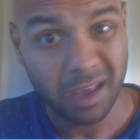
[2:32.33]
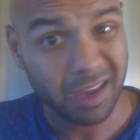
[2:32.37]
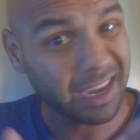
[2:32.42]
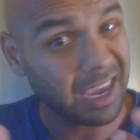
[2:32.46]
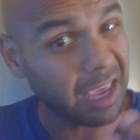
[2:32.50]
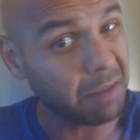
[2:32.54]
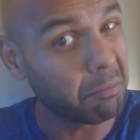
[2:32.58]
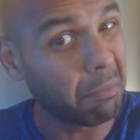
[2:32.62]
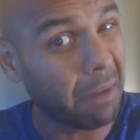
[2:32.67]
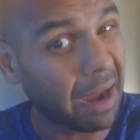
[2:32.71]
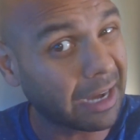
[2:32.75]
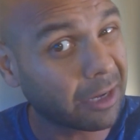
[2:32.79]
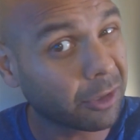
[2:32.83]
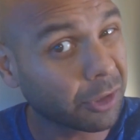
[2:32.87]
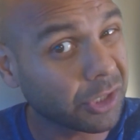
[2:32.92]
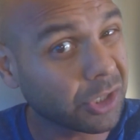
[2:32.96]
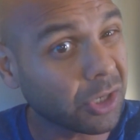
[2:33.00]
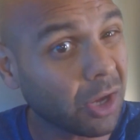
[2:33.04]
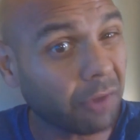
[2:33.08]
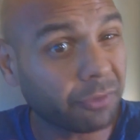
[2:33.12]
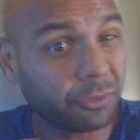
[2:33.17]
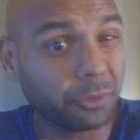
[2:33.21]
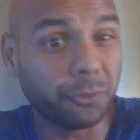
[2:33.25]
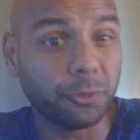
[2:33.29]
Can
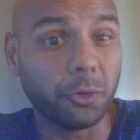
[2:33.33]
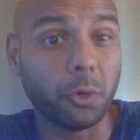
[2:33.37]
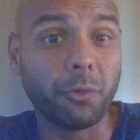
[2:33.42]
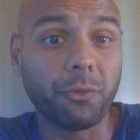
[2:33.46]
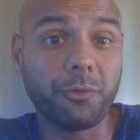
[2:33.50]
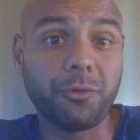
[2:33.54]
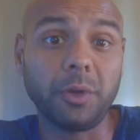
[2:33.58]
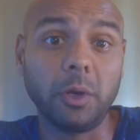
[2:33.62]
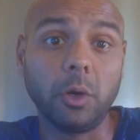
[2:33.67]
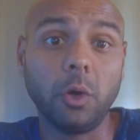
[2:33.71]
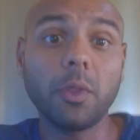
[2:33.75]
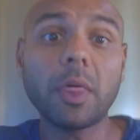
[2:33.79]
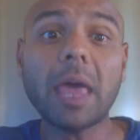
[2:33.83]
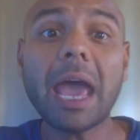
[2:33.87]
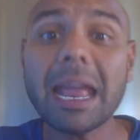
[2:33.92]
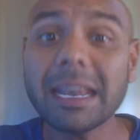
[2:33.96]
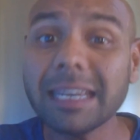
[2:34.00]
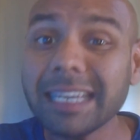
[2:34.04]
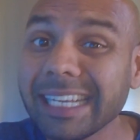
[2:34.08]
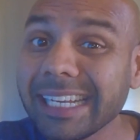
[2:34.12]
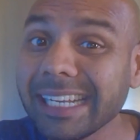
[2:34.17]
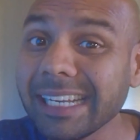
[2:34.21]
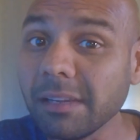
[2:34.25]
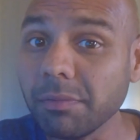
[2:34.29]
Microsoft fulfill that
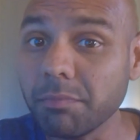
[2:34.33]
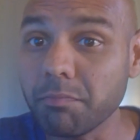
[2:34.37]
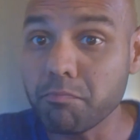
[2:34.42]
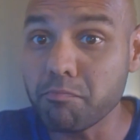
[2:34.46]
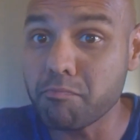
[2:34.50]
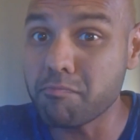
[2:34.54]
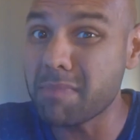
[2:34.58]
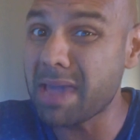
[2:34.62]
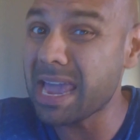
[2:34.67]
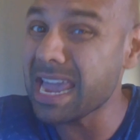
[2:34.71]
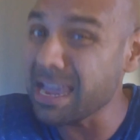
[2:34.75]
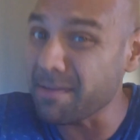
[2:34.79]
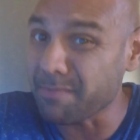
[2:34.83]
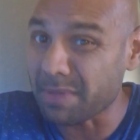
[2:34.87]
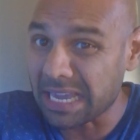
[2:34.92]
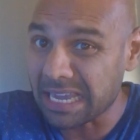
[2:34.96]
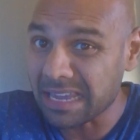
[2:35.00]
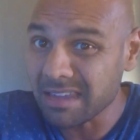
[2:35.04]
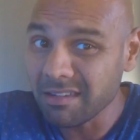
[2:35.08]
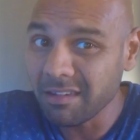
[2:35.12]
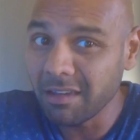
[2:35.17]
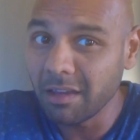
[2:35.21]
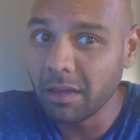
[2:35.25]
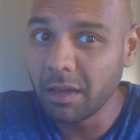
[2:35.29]
need?
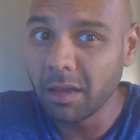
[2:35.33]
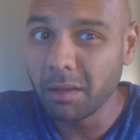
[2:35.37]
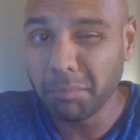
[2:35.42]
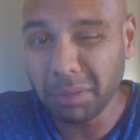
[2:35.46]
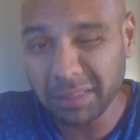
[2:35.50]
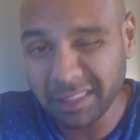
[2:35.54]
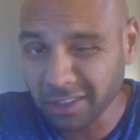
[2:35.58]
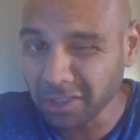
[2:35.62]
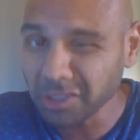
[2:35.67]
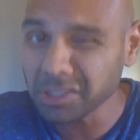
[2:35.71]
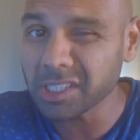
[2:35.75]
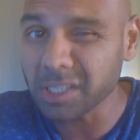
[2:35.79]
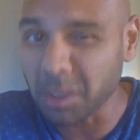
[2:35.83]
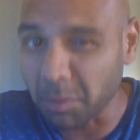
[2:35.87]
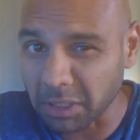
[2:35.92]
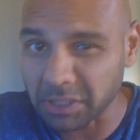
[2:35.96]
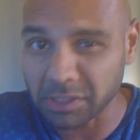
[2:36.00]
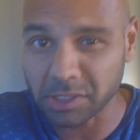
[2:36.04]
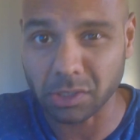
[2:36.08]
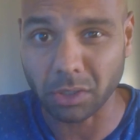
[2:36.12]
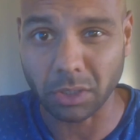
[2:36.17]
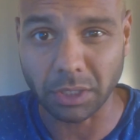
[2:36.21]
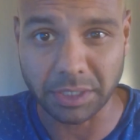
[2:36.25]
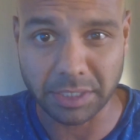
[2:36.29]
Maybe, but there's some
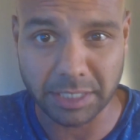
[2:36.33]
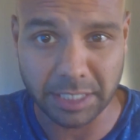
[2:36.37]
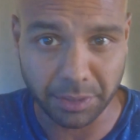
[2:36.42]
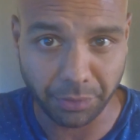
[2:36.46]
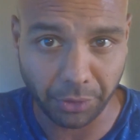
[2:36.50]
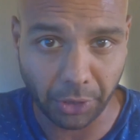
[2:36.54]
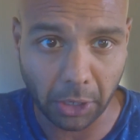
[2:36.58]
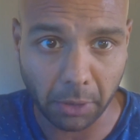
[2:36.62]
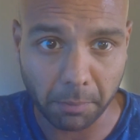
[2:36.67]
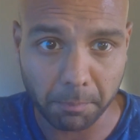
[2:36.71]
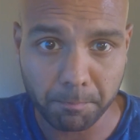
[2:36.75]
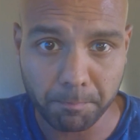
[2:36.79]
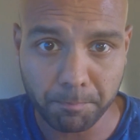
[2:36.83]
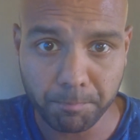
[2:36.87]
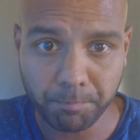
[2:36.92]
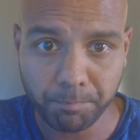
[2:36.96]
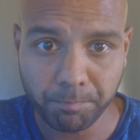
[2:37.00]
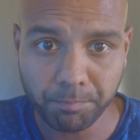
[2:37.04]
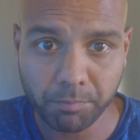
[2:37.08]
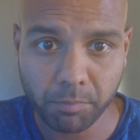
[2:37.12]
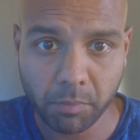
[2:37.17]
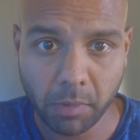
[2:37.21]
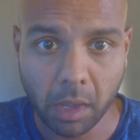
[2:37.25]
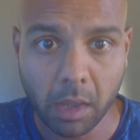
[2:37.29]
uncertainty there.
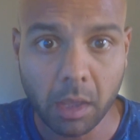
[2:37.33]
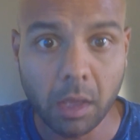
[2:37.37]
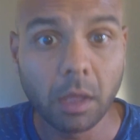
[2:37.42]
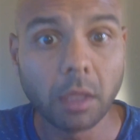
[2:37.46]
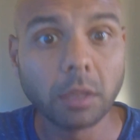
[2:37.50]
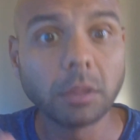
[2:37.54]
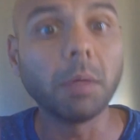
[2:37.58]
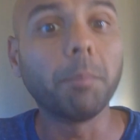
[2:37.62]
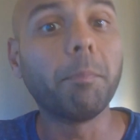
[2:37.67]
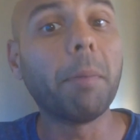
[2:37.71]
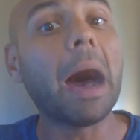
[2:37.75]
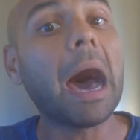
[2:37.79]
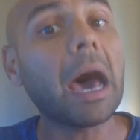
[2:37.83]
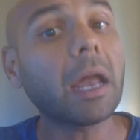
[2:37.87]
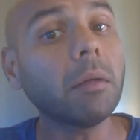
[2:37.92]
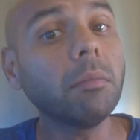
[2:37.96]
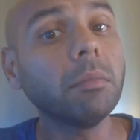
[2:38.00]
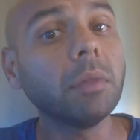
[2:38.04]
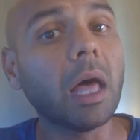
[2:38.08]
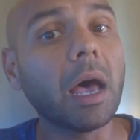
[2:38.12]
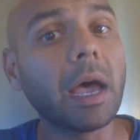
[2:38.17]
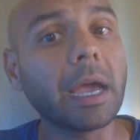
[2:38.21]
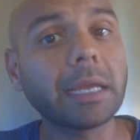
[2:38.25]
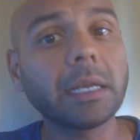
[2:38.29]
The bottom
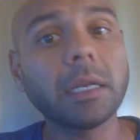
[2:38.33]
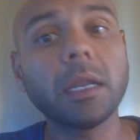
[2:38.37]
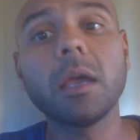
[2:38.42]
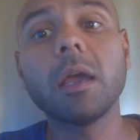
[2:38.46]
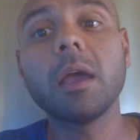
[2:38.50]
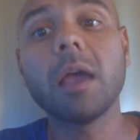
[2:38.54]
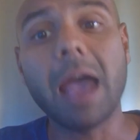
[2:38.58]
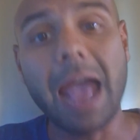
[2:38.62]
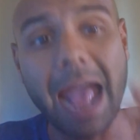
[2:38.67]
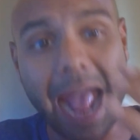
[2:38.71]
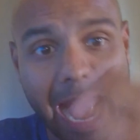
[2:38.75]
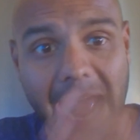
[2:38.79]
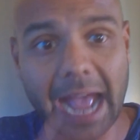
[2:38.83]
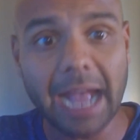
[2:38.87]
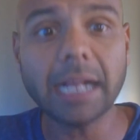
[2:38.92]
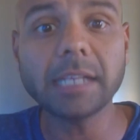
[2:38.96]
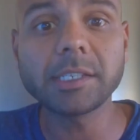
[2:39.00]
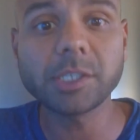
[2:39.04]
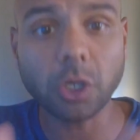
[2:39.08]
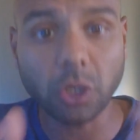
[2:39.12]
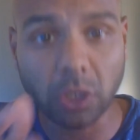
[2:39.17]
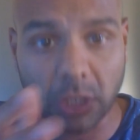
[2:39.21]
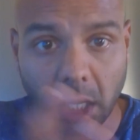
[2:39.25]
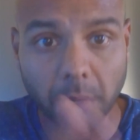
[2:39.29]
line
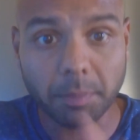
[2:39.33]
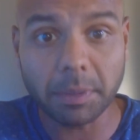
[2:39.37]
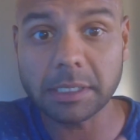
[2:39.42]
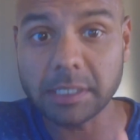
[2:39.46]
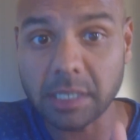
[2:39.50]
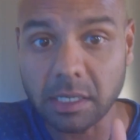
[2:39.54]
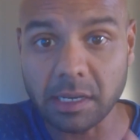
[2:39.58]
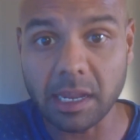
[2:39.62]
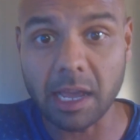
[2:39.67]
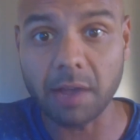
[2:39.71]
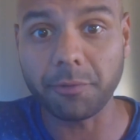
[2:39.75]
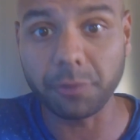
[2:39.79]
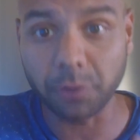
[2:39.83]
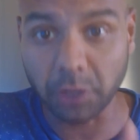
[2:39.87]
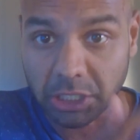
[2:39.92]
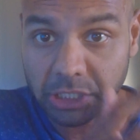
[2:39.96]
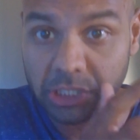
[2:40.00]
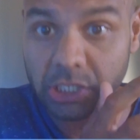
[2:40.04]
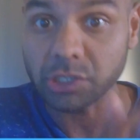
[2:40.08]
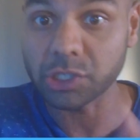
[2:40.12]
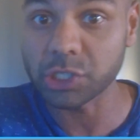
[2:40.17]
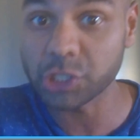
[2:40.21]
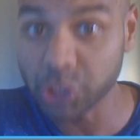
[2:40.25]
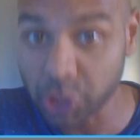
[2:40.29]
ads are coming to
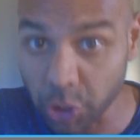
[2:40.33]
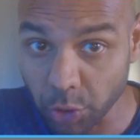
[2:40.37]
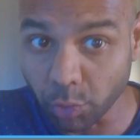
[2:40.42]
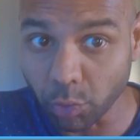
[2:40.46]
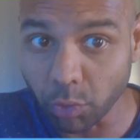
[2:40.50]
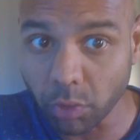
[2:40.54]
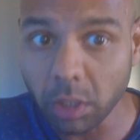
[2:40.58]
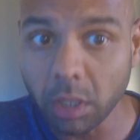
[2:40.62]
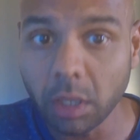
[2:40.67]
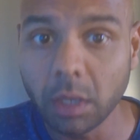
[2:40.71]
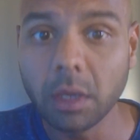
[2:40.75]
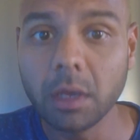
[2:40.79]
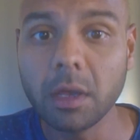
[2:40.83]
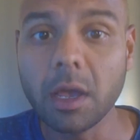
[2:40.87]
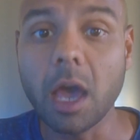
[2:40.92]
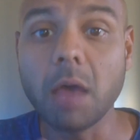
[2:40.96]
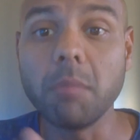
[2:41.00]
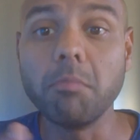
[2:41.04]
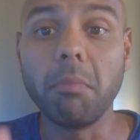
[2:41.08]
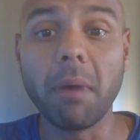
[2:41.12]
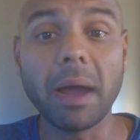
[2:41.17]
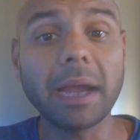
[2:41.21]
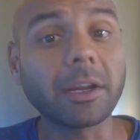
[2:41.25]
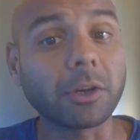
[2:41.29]
Netflix soon,
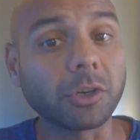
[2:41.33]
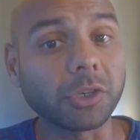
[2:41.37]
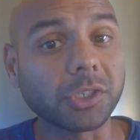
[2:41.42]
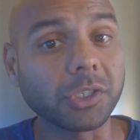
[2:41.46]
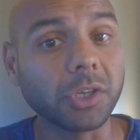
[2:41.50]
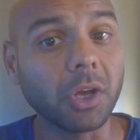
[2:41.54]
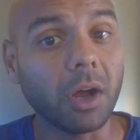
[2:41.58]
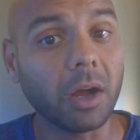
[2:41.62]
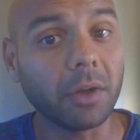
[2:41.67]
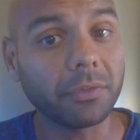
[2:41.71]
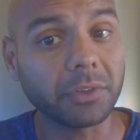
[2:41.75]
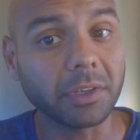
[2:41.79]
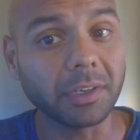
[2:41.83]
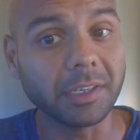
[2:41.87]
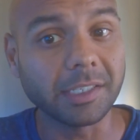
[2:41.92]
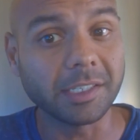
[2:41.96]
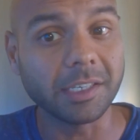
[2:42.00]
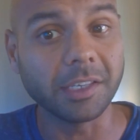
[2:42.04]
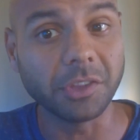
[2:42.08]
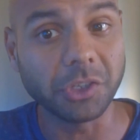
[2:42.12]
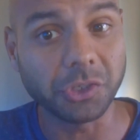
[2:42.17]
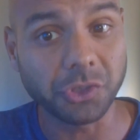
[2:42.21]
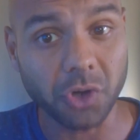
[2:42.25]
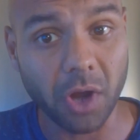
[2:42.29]
and Microsoft is
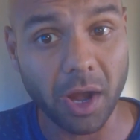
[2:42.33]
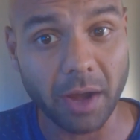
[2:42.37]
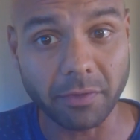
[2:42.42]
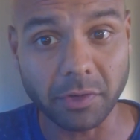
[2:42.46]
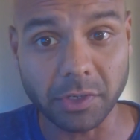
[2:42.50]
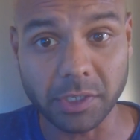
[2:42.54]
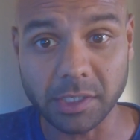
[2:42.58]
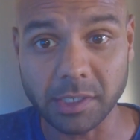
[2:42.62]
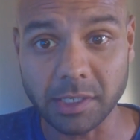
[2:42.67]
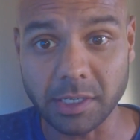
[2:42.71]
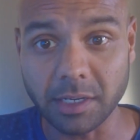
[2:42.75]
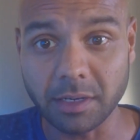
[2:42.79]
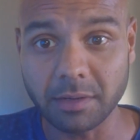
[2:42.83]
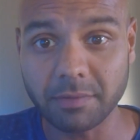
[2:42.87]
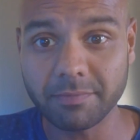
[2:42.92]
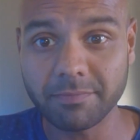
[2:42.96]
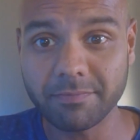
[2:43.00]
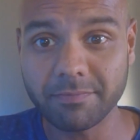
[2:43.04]
in the driver's seat.